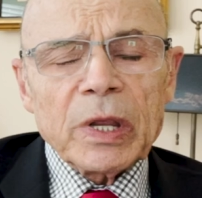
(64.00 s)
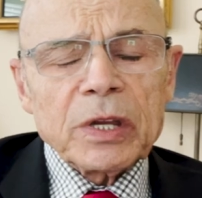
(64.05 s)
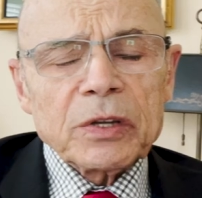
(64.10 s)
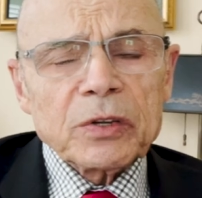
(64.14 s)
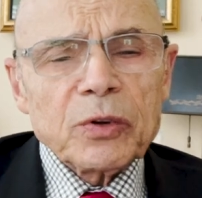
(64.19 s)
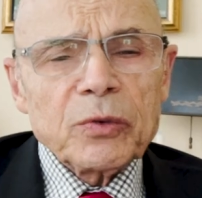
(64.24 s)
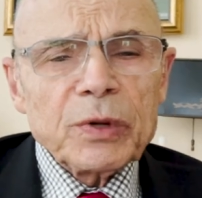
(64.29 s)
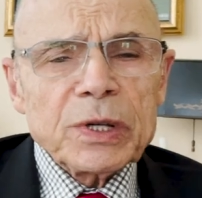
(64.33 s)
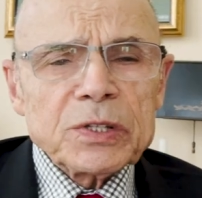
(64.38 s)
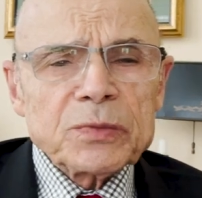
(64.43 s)

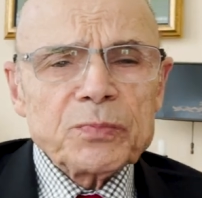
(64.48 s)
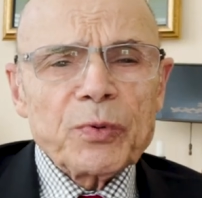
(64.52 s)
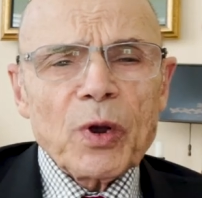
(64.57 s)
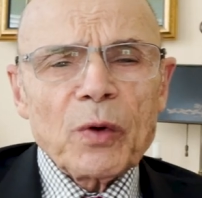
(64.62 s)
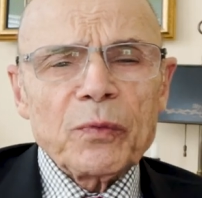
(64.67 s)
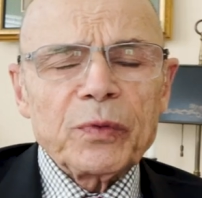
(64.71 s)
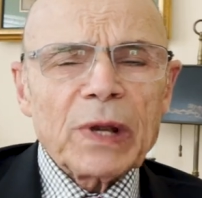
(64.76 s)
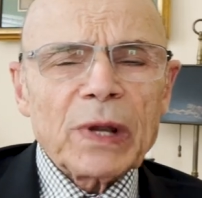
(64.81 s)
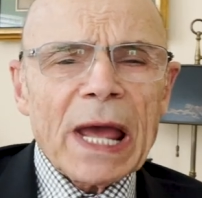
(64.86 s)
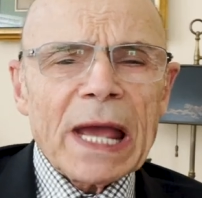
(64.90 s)
increased
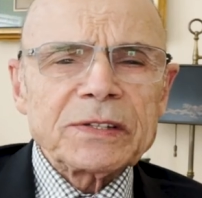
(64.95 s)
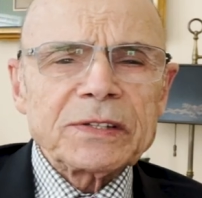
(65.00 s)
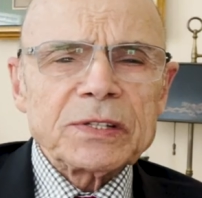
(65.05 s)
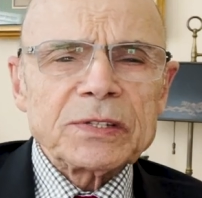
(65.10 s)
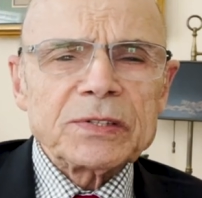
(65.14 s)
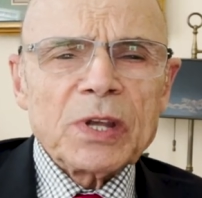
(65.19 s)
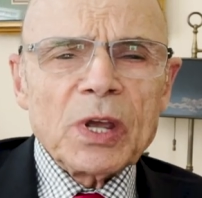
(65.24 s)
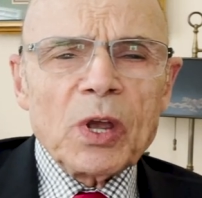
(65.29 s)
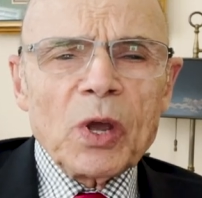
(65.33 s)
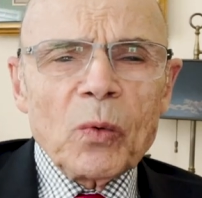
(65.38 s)

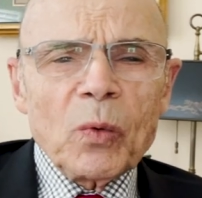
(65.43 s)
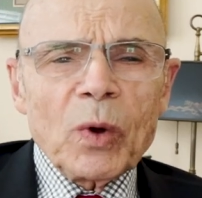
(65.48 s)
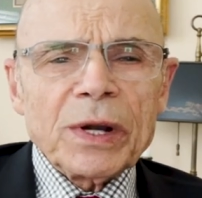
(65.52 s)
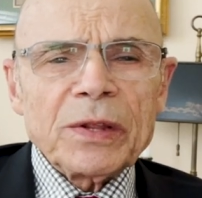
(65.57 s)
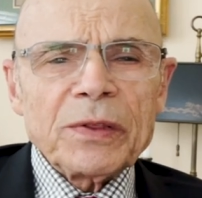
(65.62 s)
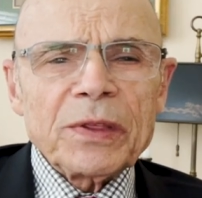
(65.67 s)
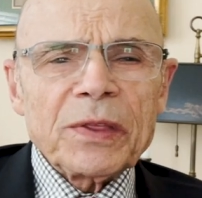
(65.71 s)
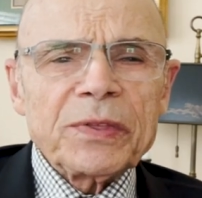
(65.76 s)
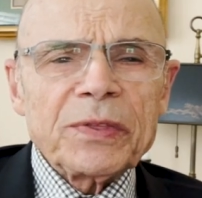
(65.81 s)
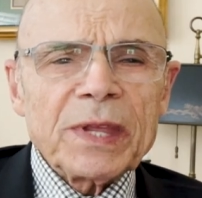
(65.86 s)
prophylaxis. One
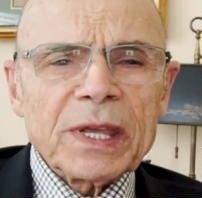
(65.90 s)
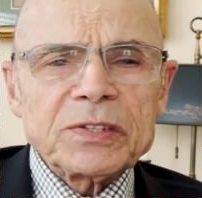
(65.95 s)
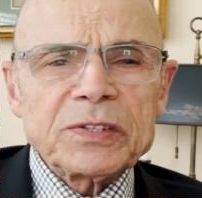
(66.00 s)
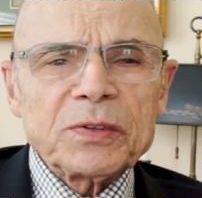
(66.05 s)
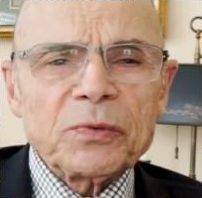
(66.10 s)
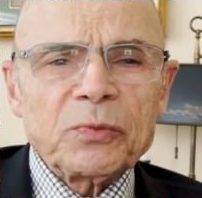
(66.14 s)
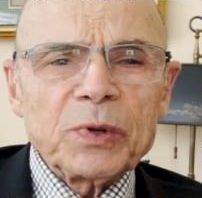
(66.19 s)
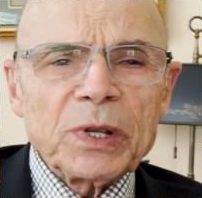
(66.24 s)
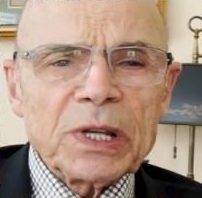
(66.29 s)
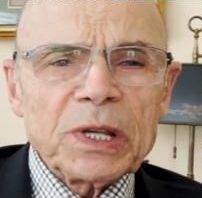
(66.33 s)
of the things
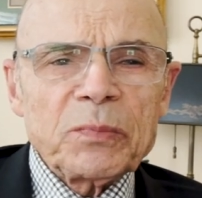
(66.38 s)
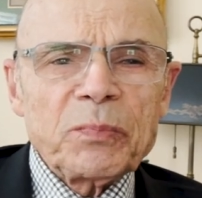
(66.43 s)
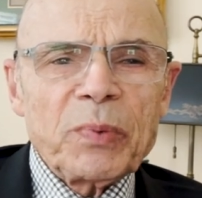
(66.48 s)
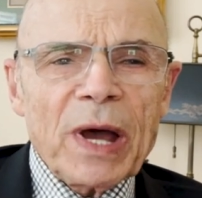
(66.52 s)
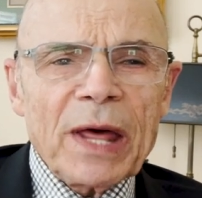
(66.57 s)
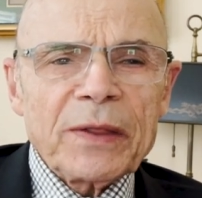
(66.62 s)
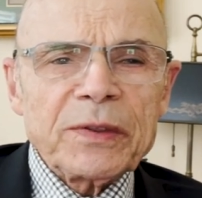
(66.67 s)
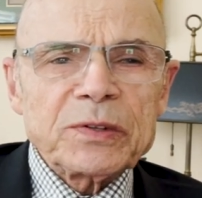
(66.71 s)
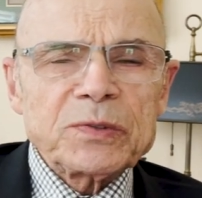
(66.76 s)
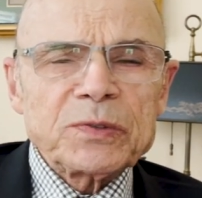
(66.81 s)
that really
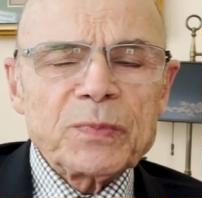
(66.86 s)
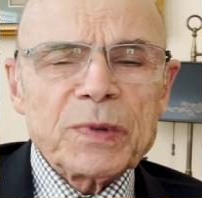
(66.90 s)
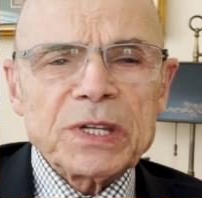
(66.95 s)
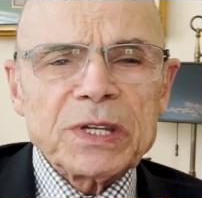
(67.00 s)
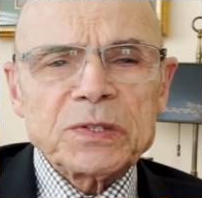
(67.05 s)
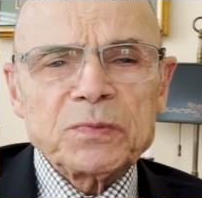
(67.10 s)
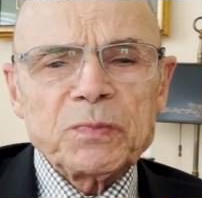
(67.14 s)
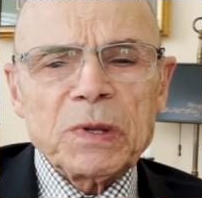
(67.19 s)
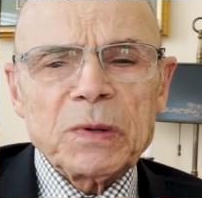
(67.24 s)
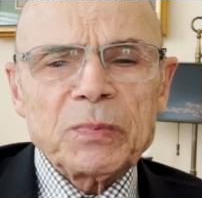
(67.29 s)
bothers me
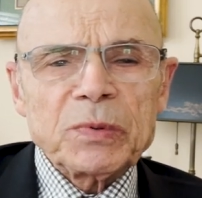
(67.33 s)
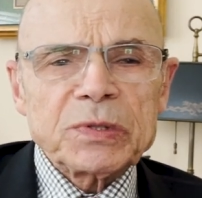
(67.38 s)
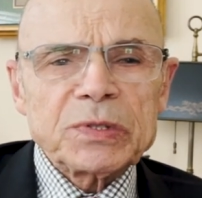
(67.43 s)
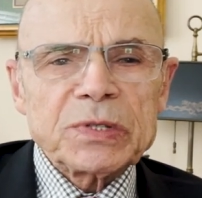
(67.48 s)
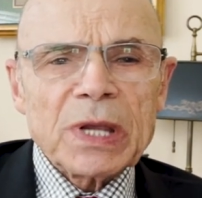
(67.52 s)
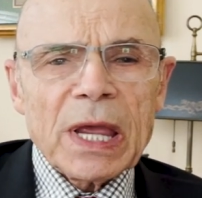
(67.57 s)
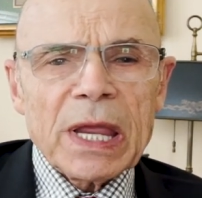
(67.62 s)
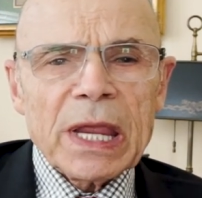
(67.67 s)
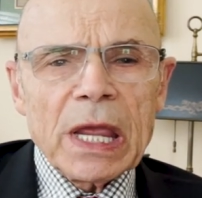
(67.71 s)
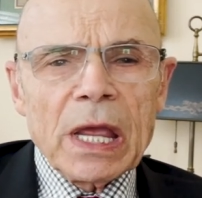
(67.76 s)
is people
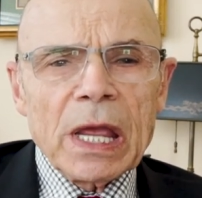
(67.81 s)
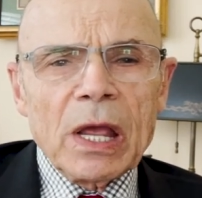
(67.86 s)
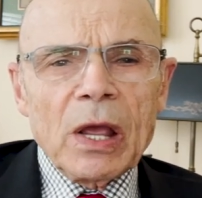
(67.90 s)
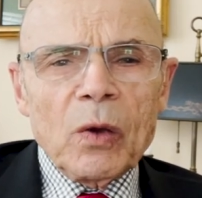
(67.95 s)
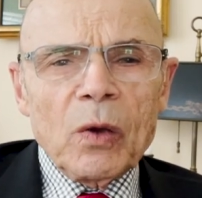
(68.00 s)
say,